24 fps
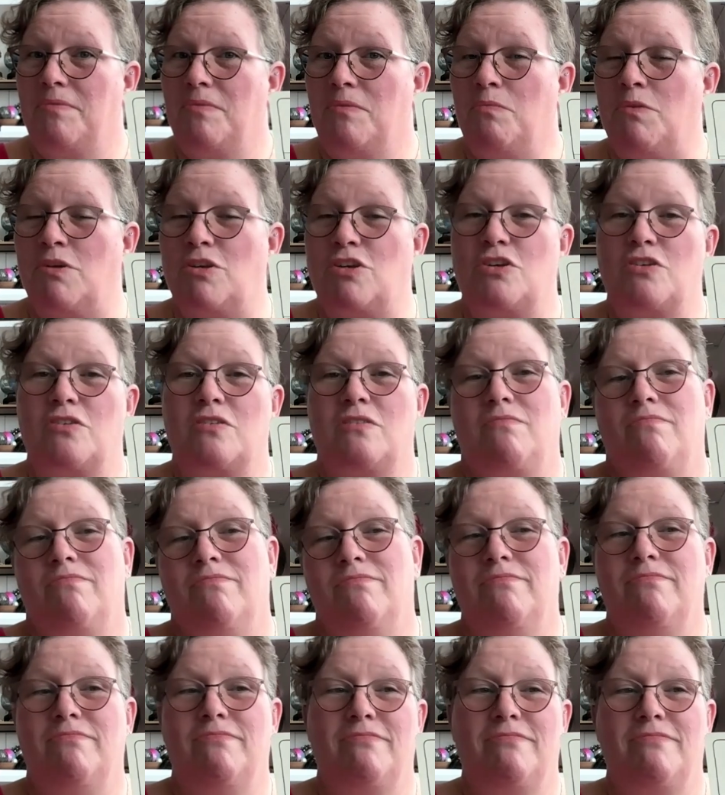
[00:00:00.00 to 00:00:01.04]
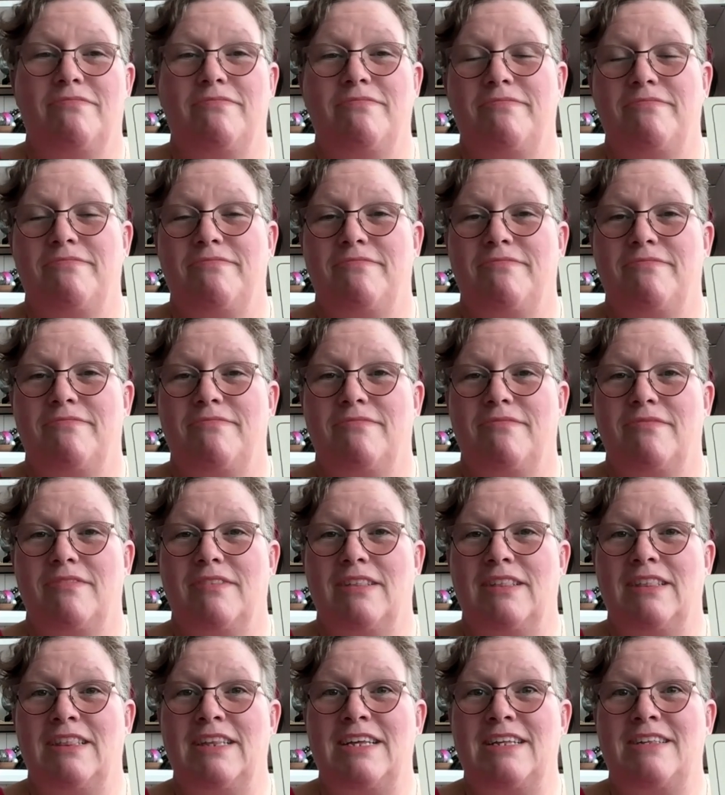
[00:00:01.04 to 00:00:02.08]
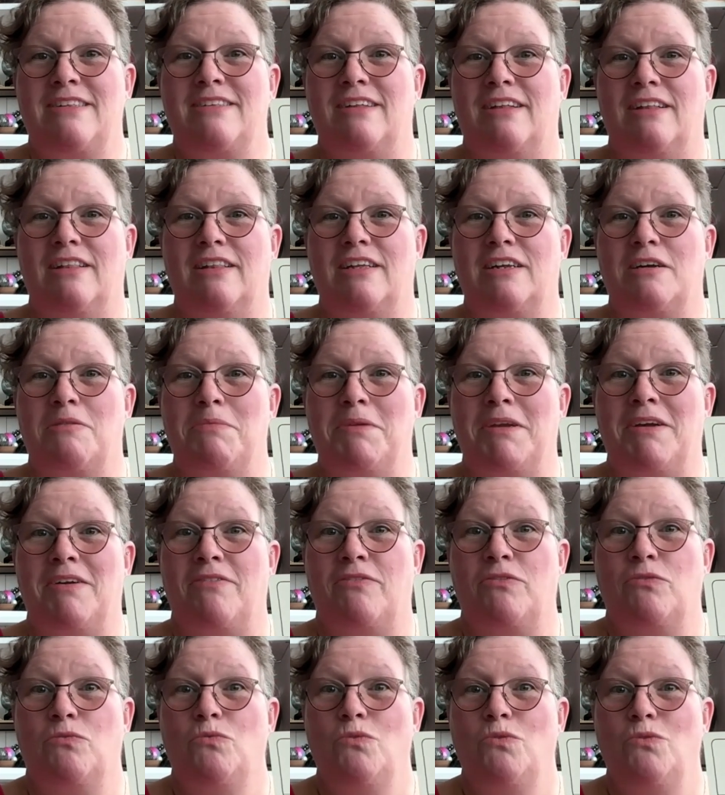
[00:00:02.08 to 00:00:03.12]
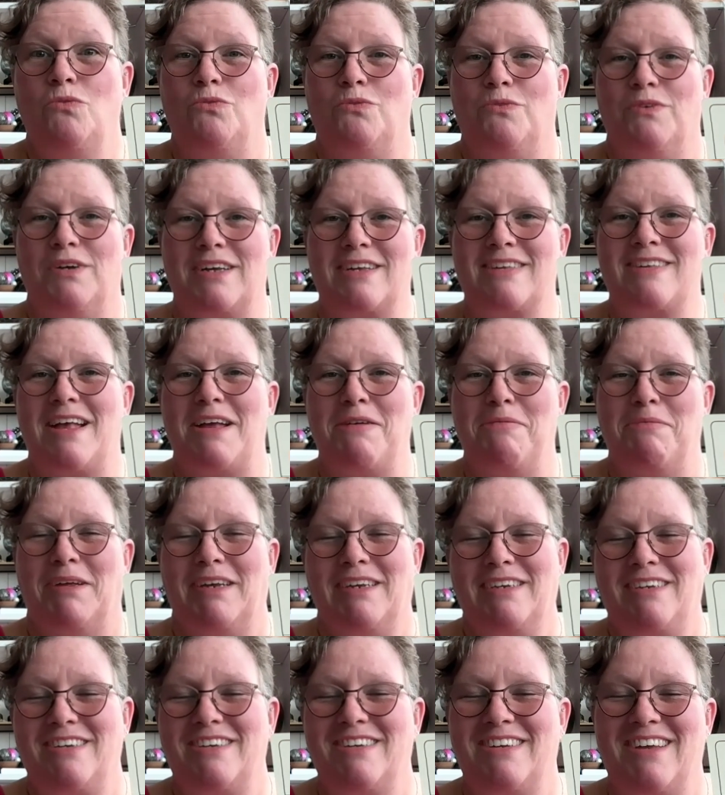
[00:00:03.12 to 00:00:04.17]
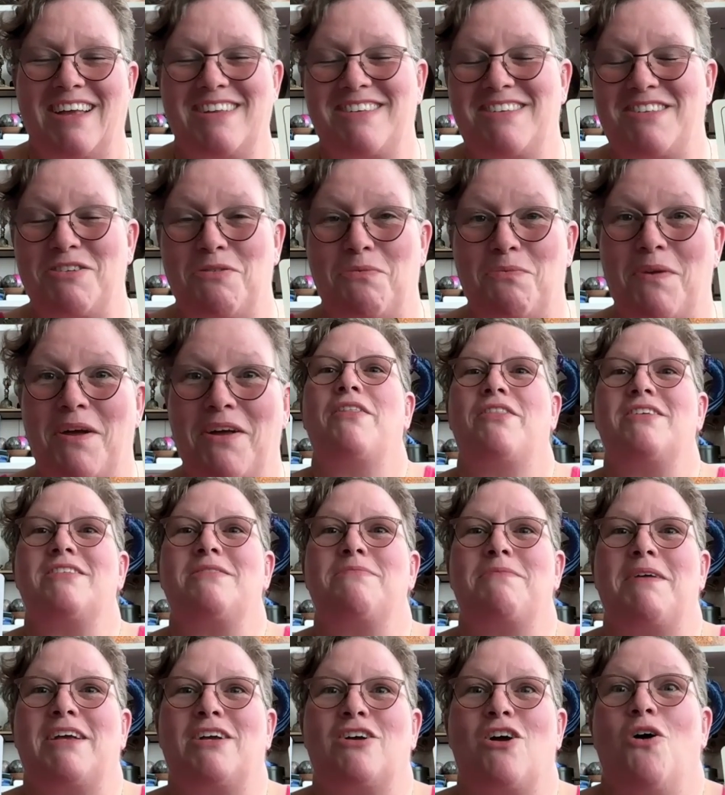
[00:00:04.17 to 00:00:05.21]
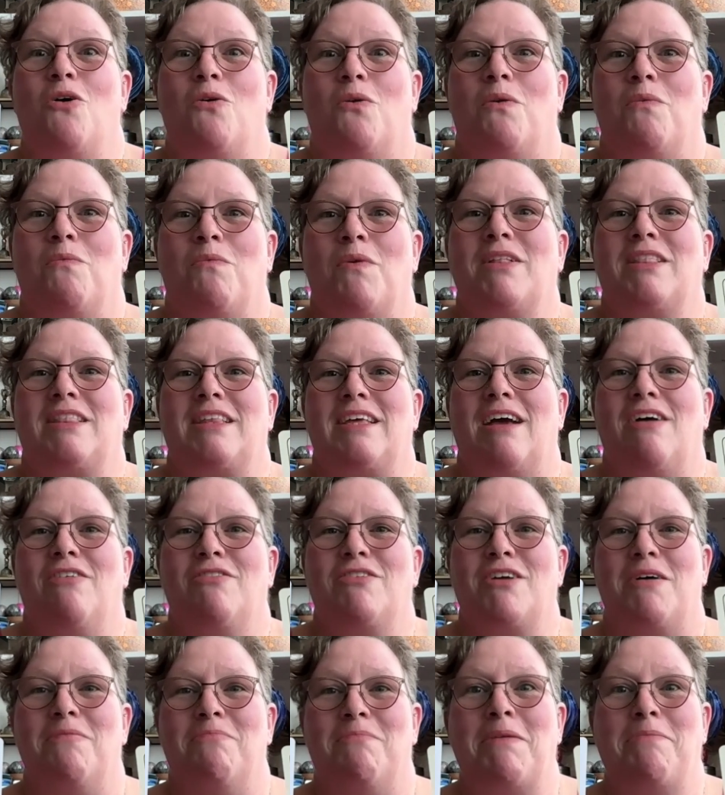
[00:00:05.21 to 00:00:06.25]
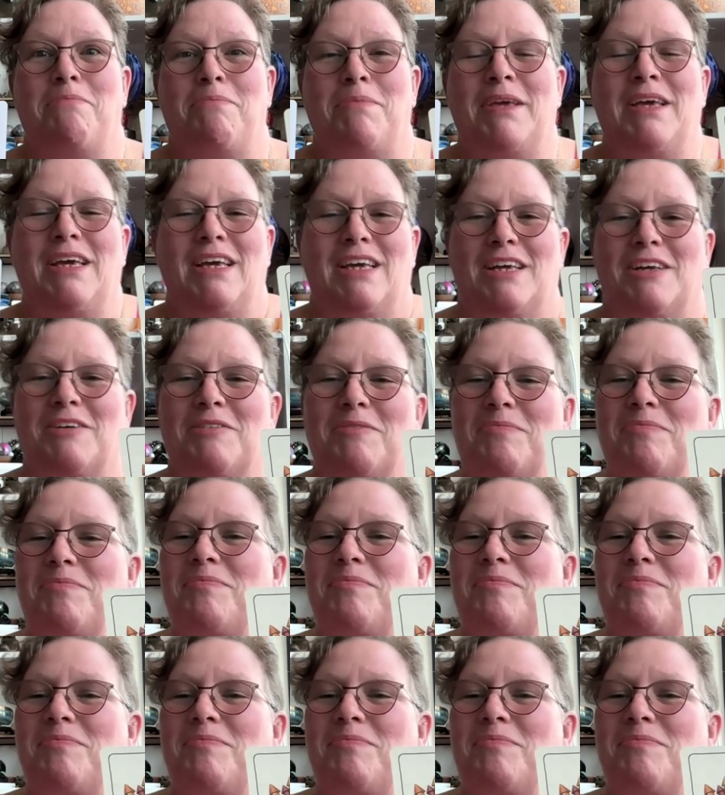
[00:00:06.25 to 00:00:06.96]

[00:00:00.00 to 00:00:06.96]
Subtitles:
which leads to a little bit of excitement as to where this might go and what the outcome might be.